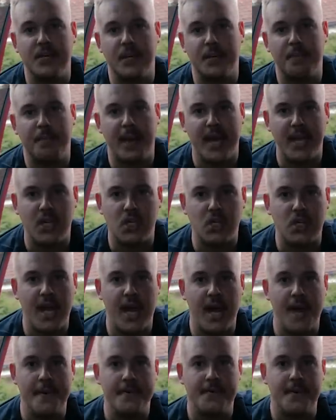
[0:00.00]
like beach
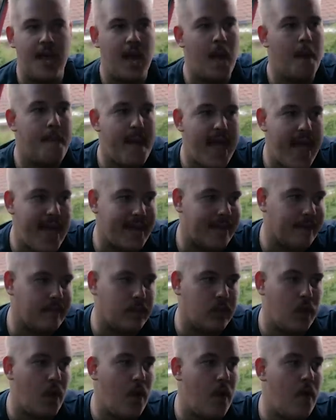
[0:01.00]
towels, a bag of
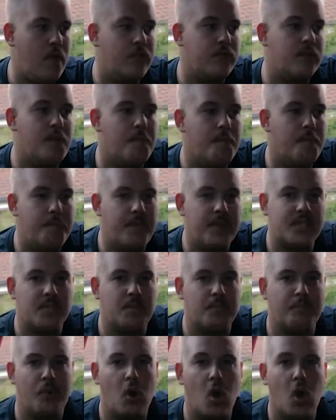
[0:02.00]
clothes, bits
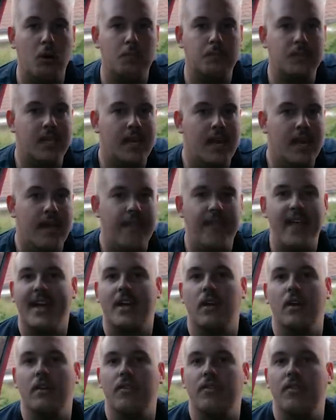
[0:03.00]
and bobs, that
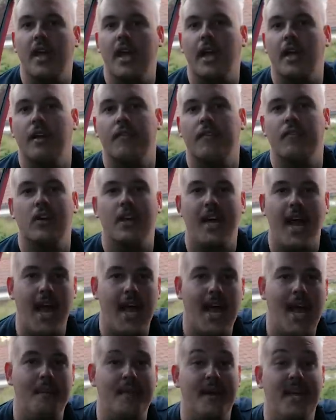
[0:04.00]
kind of thing. I've got an
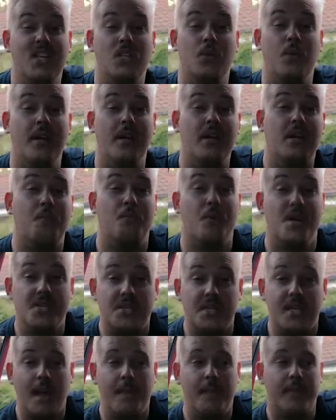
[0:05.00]
ARB twin
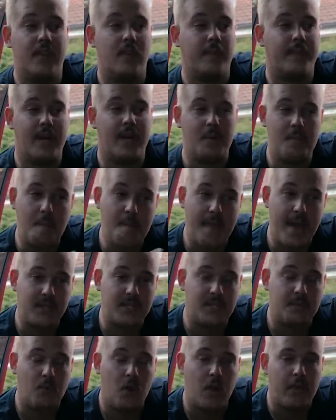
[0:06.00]
compressor coming that I'm going to be
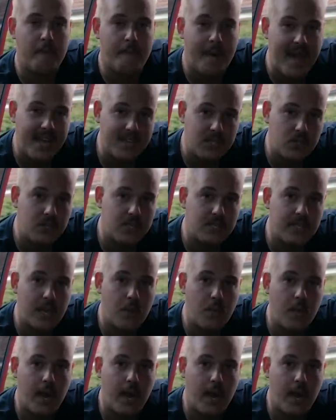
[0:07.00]
mounting behind the passenger seat